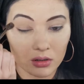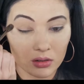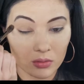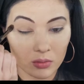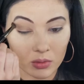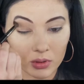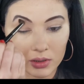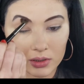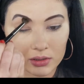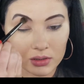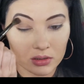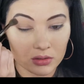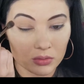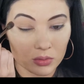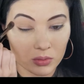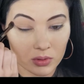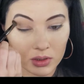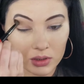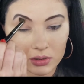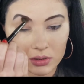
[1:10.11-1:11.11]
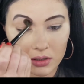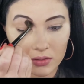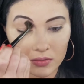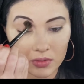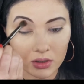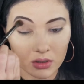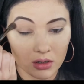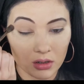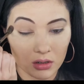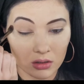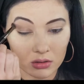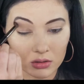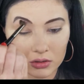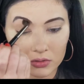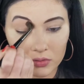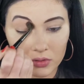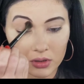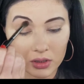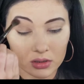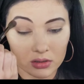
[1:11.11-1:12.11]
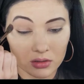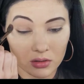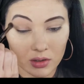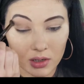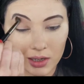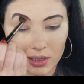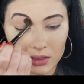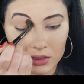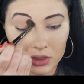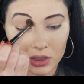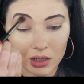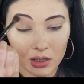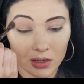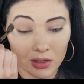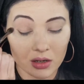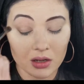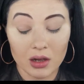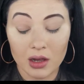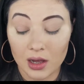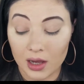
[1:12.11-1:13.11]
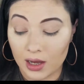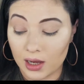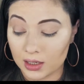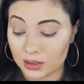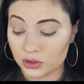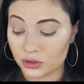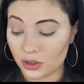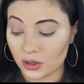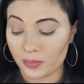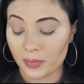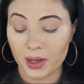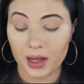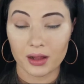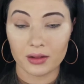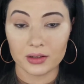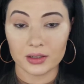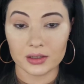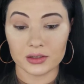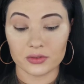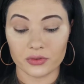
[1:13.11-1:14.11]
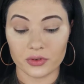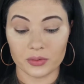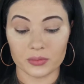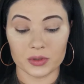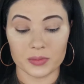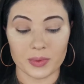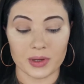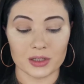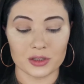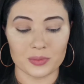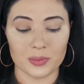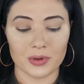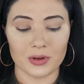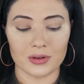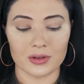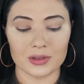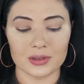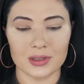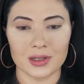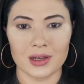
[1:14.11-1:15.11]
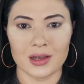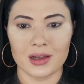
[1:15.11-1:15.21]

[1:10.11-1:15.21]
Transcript: what is it, $27 for these little eye shot palettes from Smashbox,